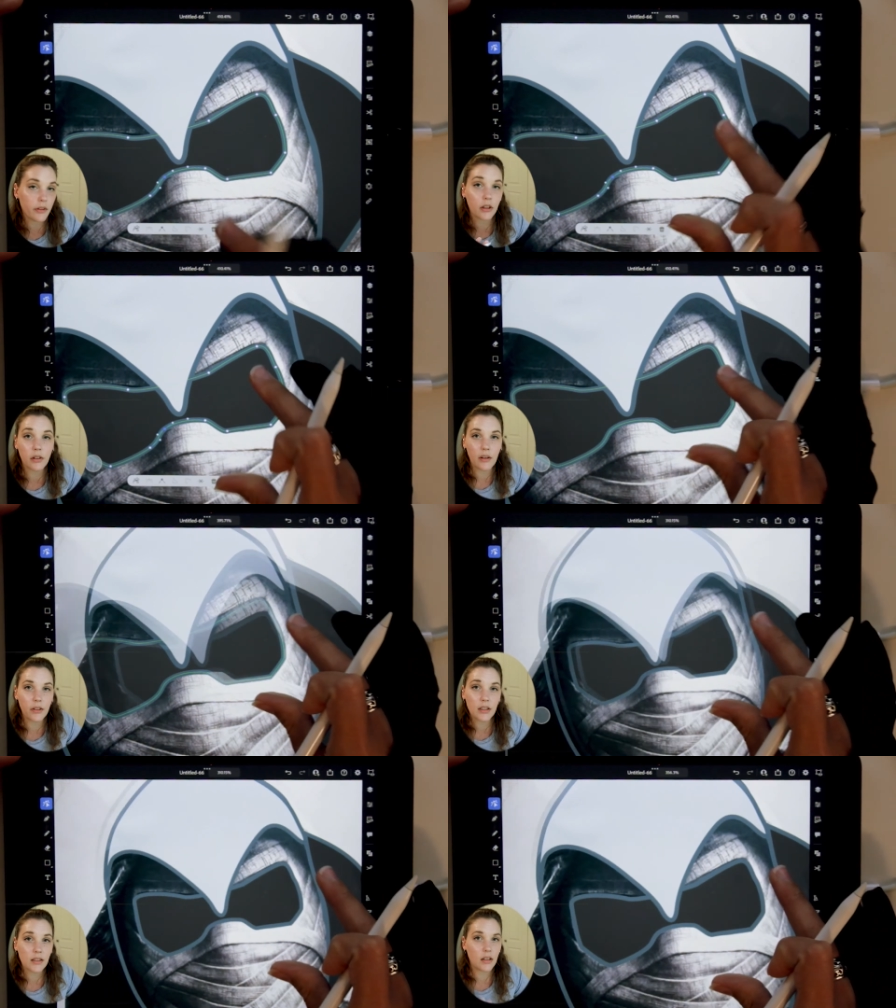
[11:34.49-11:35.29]
a
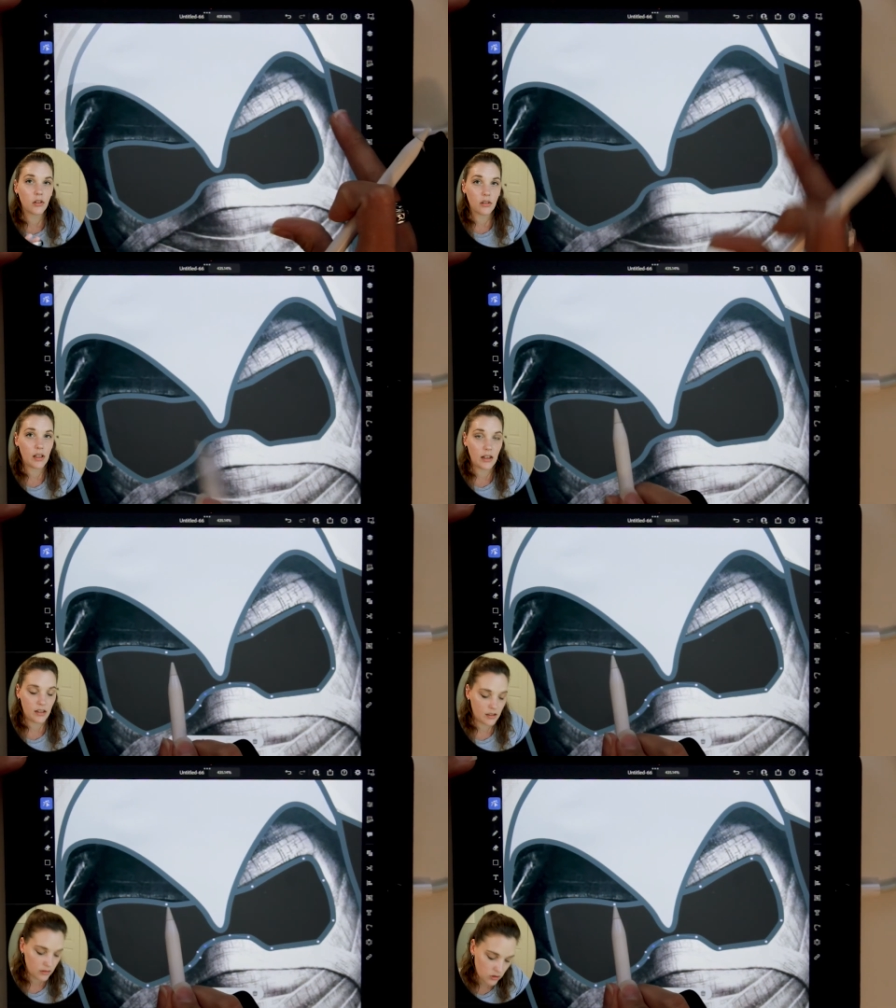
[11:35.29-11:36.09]
graphic designer than
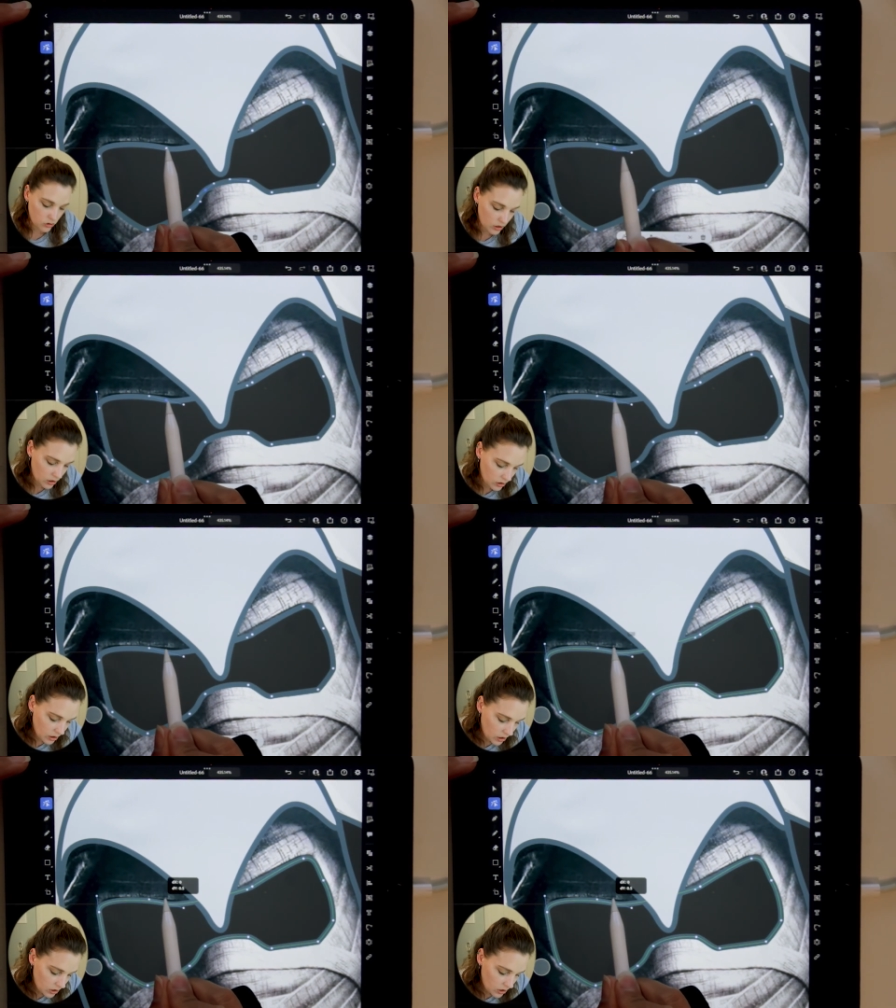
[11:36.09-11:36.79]
an illustrator,